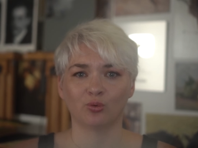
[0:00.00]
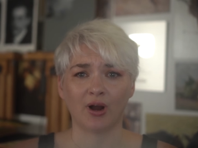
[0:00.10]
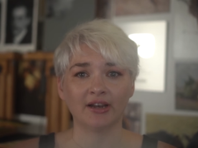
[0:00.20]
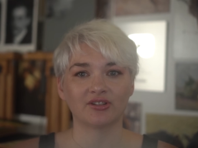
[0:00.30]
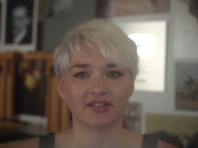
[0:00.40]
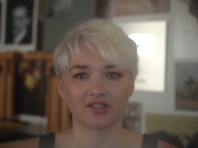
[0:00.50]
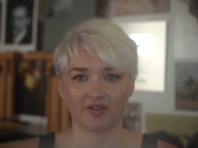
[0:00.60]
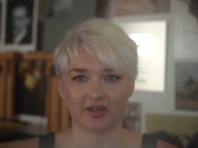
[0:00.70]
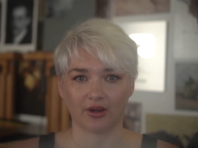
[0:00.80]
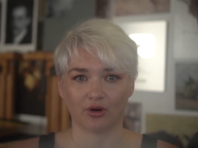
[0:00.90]
watch this
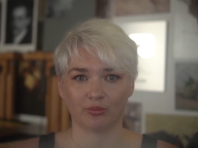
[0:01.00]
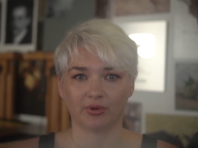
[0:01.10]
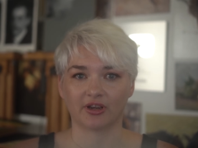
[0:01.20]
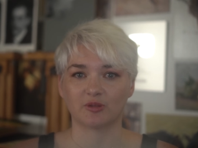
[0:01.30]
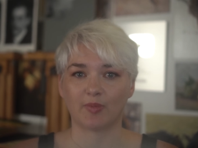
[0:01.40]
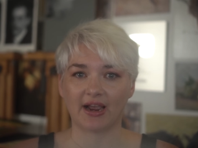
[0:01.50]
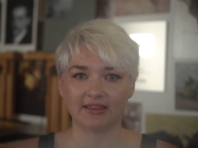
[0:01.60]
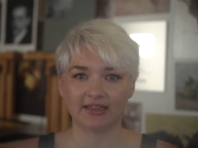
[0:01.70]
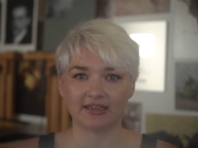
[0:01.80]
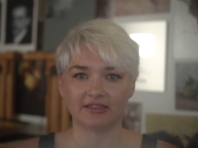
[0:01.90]
video, because by
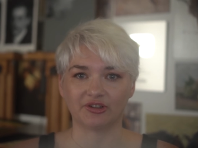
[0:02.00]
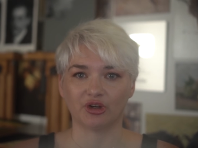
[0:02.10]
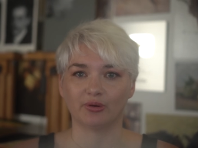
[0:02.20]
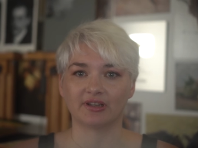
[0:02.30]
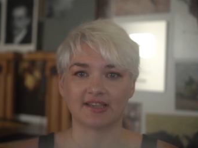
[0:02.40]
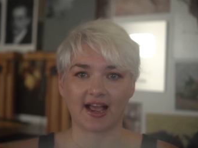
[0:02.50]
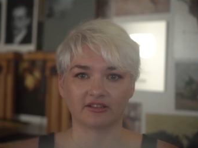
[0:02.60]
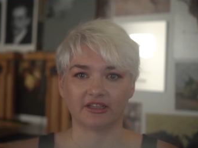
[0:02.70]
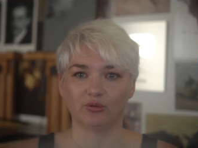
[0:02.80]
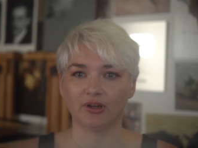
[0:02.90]
the end you'll know
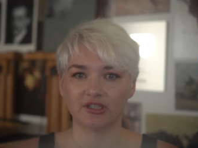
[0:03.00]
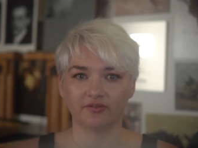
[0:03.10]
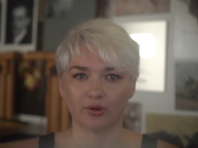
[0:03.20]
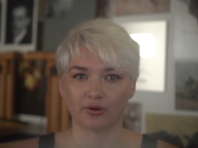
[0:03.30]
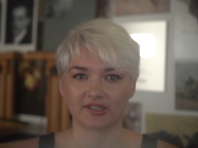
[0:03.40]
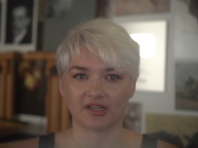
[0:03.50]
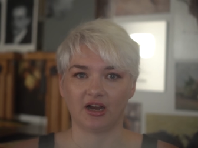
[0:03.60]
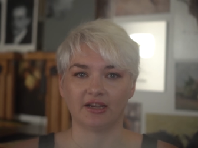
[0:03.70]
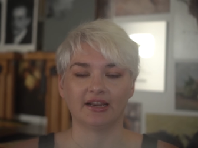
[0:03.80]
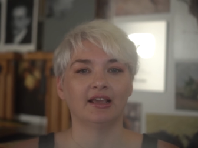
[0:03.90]
exactly what to focus
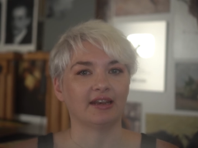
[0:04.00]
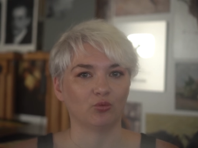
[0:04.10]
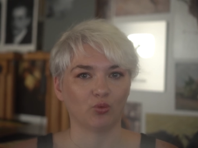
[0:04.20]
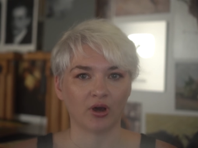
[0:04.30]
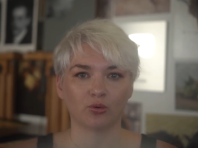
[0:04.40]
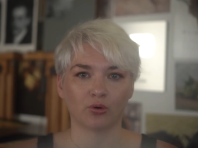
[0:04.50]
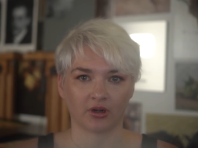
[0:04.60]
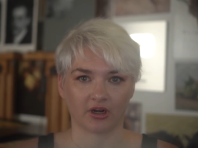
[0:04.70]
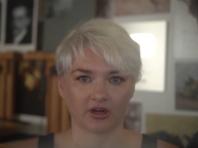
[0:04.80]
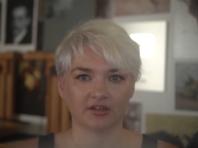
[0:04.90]
on and in what
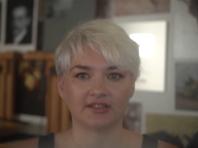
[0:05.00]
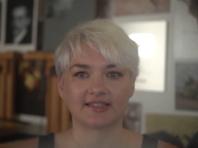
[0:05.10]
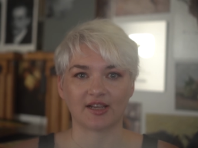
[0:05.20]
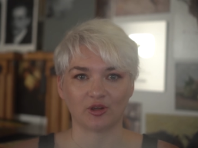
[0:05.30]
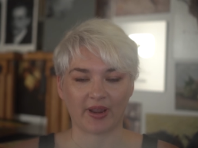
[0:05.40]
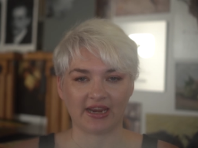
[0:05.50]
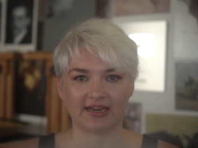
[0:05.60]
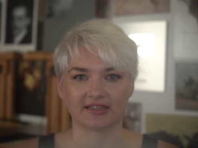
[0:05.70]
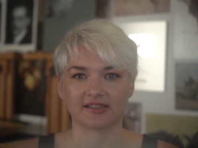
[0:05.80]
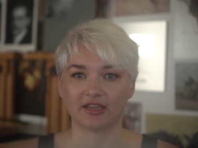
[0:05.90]
order to sell
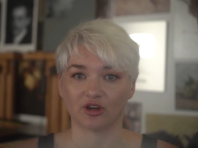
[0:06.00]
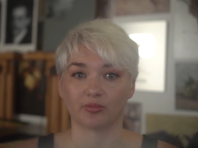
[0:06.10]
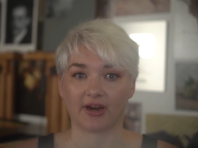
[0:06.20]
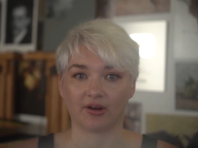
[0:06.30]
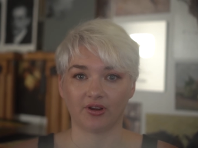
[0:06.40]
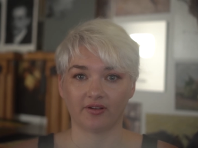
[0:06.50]
paintings that you're proud